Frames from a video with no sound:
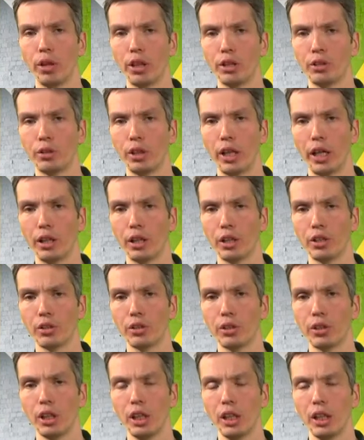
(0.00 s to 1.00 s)

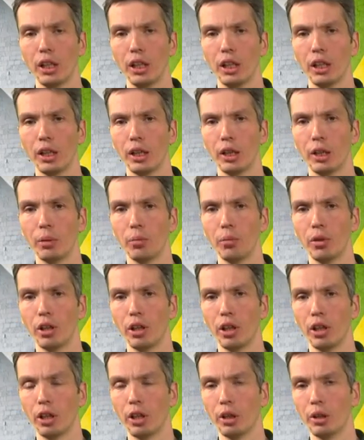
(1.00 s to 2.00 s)
aesthetics
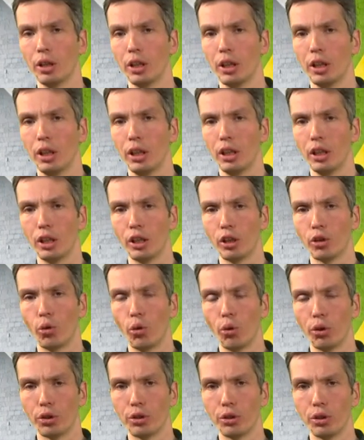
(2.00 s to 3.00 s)
are
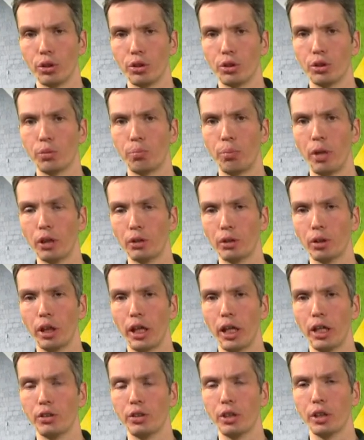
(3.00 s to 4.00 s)
courses
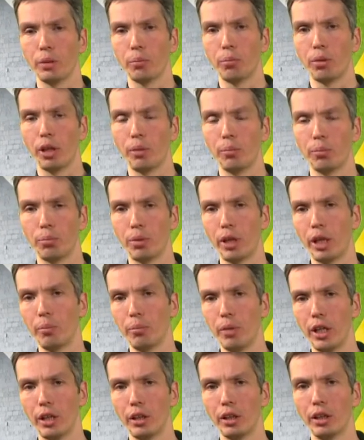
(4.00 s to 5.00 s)
specializing
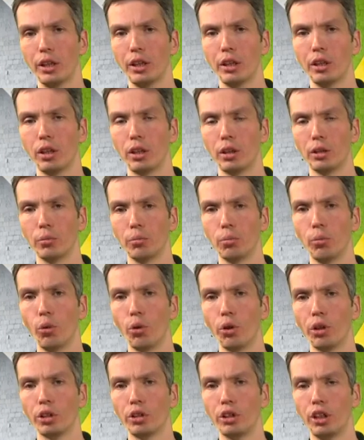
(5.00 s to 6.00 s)
primarily on
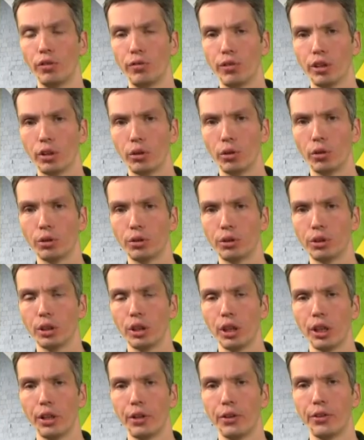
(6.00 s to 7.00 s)
more difficult
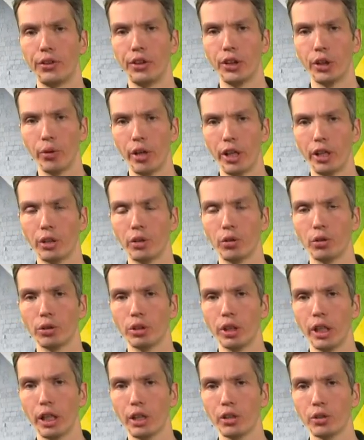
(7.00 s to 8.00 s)
theoretical
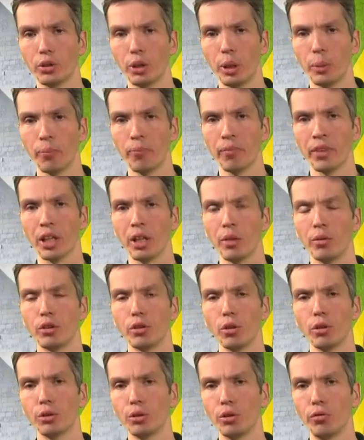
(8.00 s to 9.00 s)
texts. It's
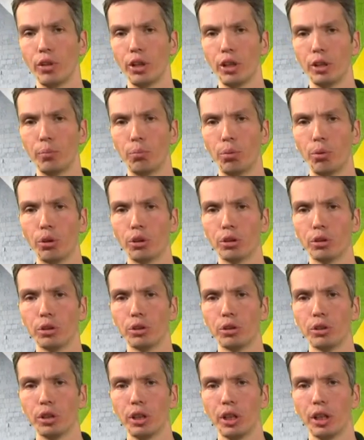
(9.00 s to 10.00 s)
also very
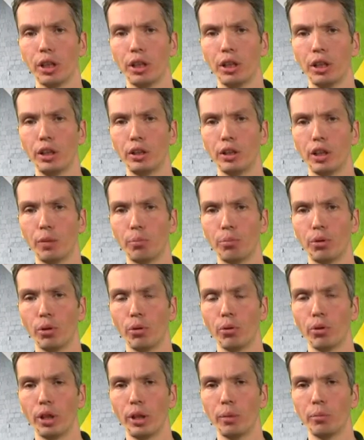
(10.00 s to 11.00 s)
important in our
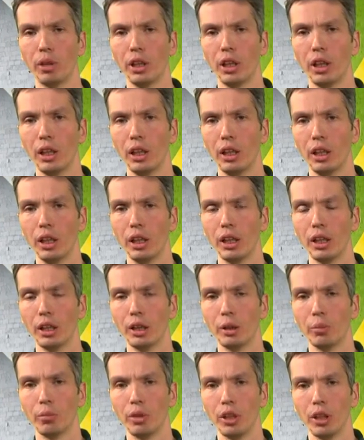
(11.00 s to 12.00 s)
program
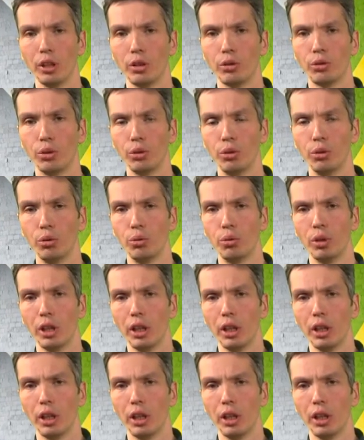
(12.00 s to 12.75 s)
to